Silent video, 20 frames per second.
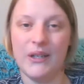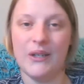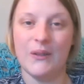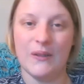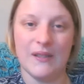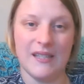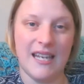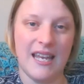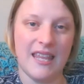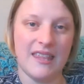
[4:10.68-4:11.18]
it
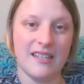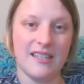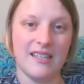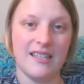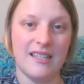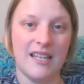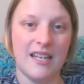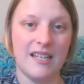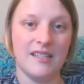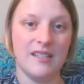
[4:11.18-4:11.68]
all together to
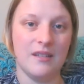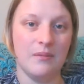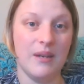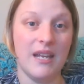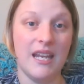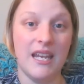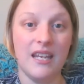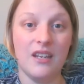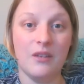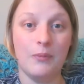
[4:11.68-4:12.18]
send to
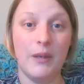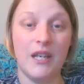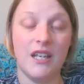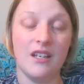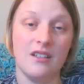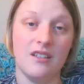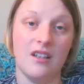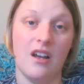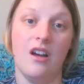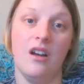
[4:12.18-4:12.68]
me,
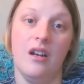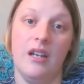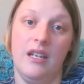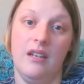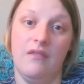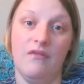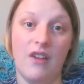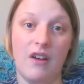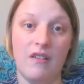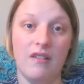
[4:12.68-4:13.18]
because
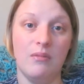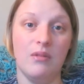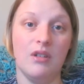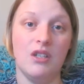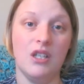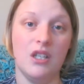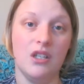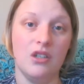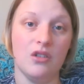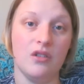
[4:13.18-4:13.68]
I very
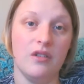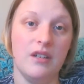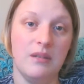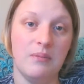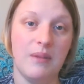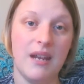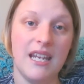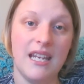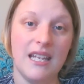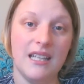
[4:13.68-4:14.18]
much enjoyed
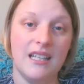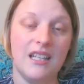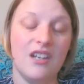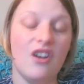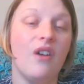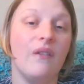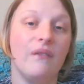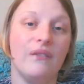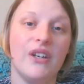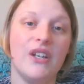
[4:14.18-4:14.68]
making the
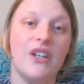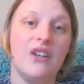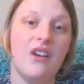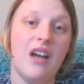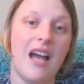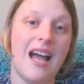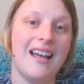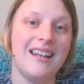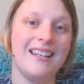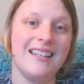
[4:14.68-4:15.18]
yarn for
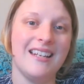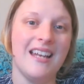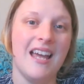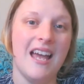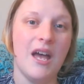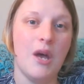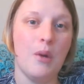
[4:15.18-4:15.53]
her and